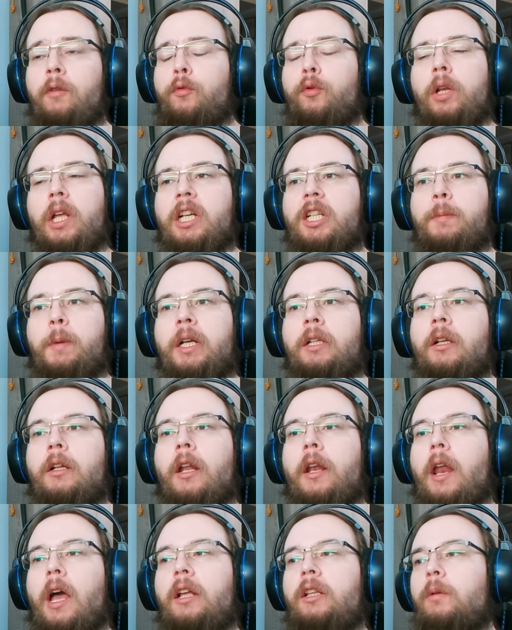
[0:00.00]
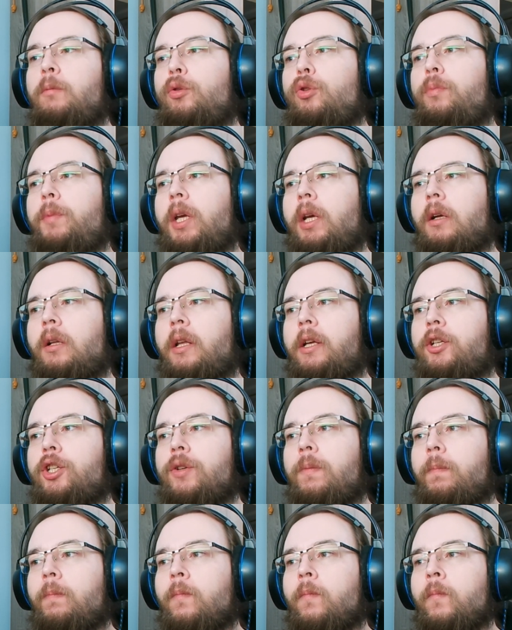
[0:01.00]
I fully expected an item duping
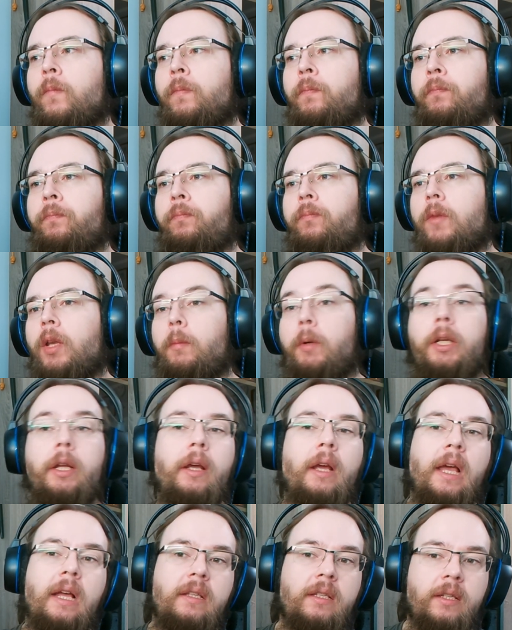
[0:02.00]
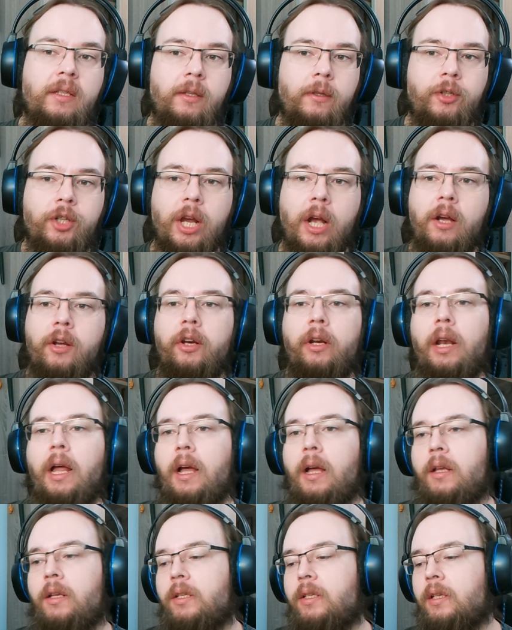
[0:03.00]
glitch. But I guess
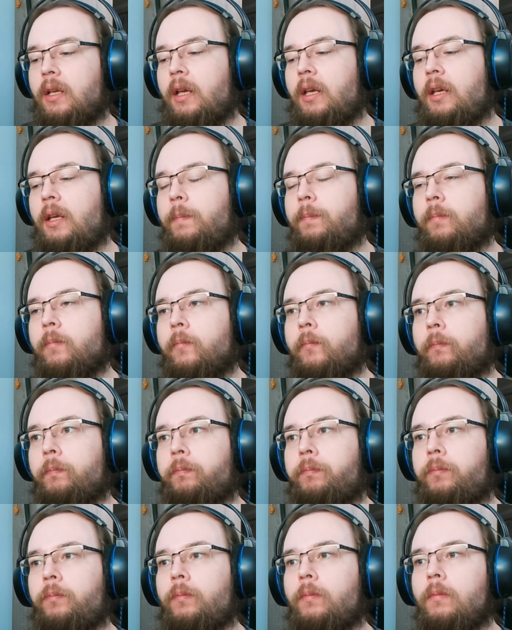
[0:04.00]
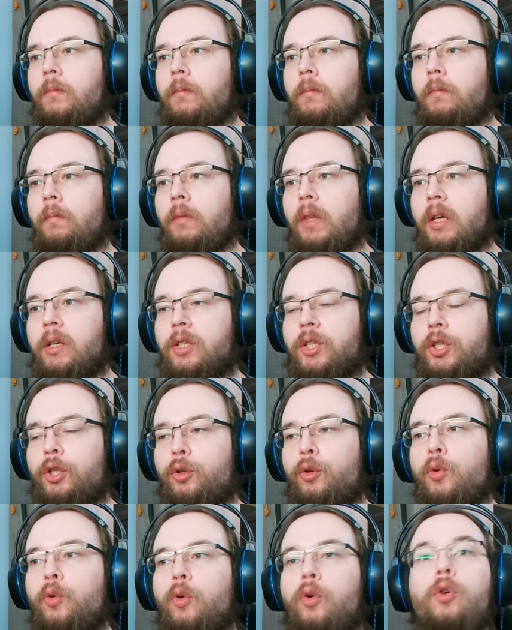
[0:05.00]
Shangri-La is, a,
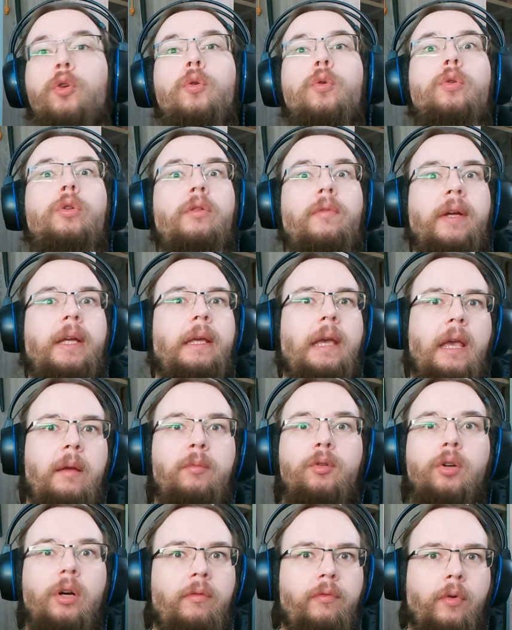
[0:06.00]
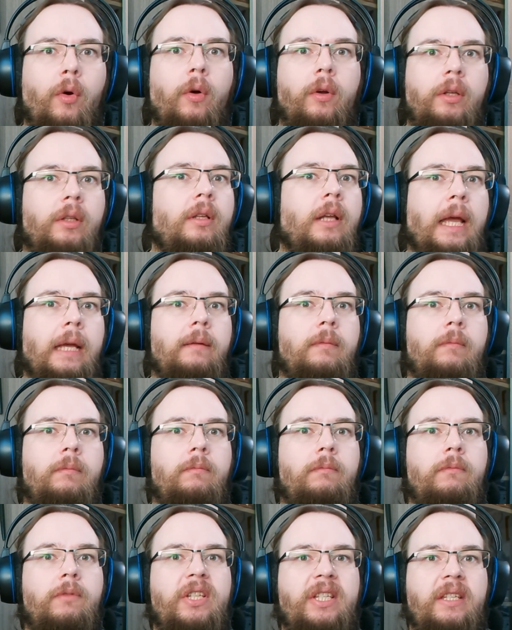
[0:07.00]
is too good of a game to avoid
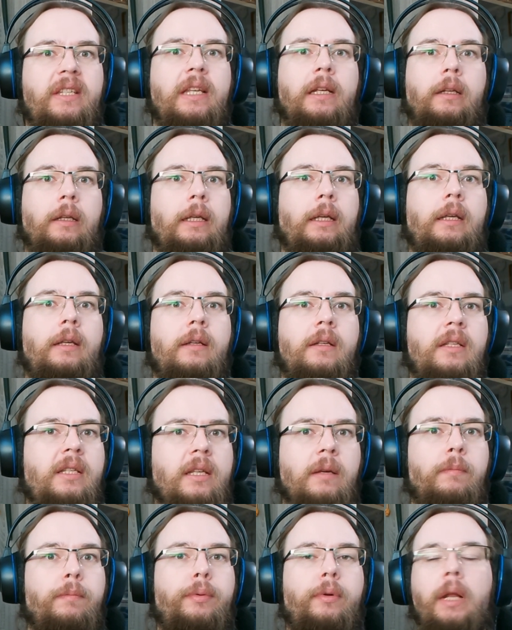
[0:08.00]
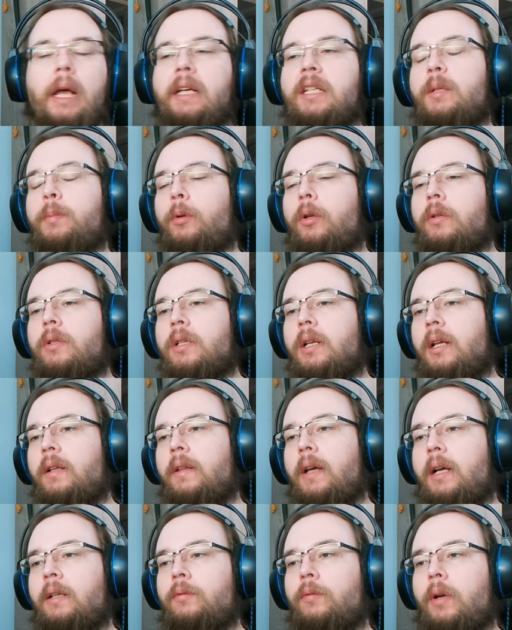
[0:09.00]
silly, simple exploits
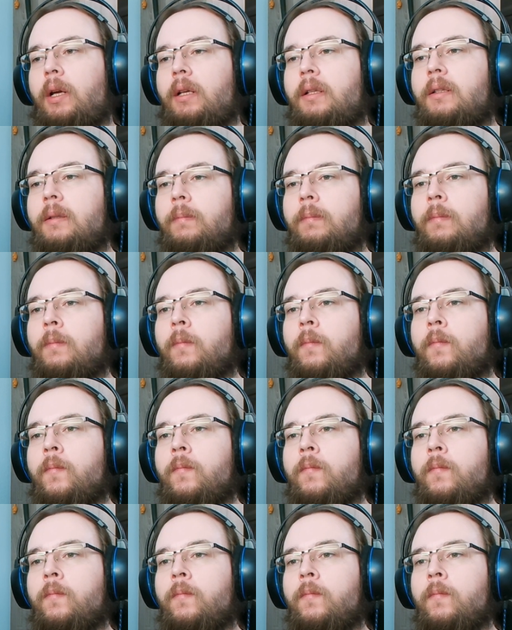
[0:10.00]
like that, right?